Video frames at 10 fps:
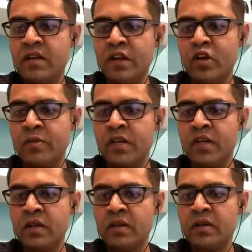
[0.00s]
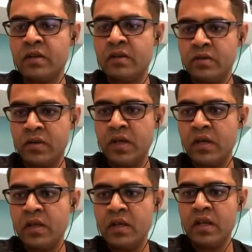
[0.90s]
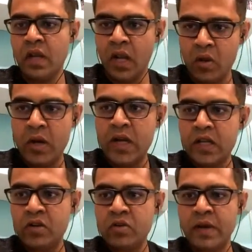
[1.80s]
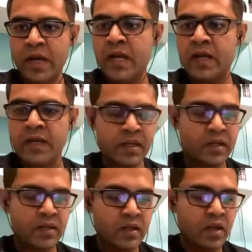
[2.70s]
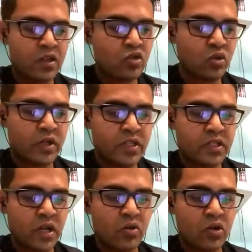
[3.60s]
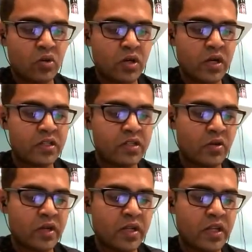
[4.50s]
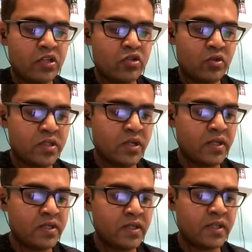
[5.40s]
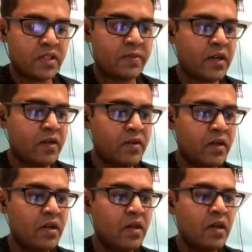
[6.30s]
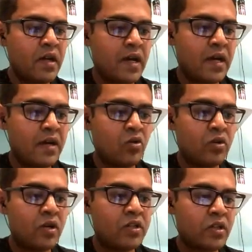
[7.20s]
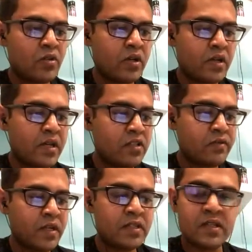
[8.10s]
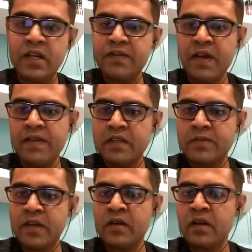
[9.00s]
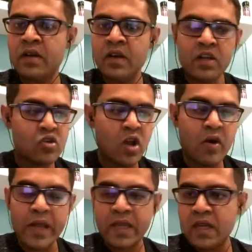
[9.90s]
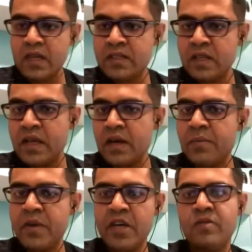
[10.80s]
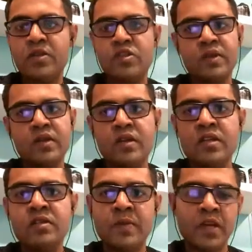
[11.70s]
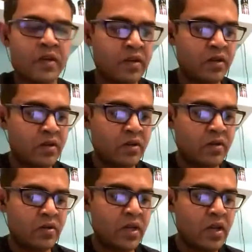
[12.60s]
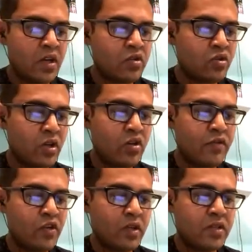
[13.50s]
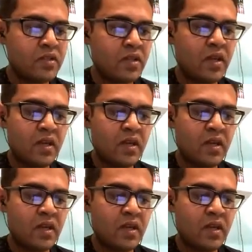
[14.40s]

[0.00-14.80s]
denominator. Okay, now I'll tell you why I did that. So total discount in case 2 is 36x by 100 and total discount in case 1 is 35x by 100. So now I can easily compare which one is bigger. Okay, so now if you can see,